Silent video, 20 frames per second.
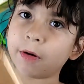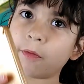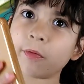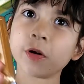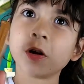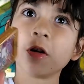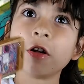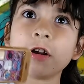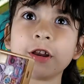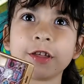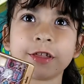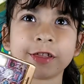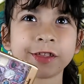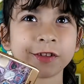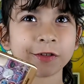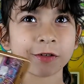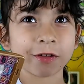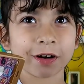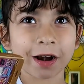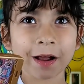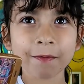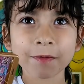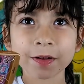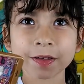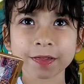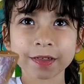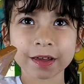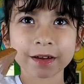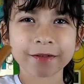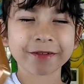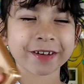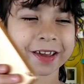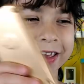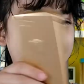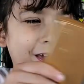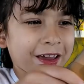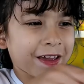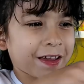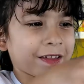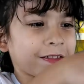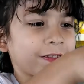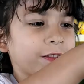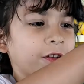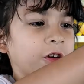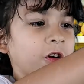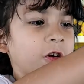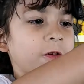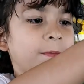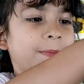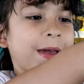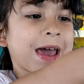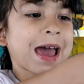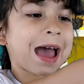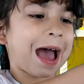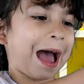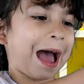But we're gonna store everything we get in her bag.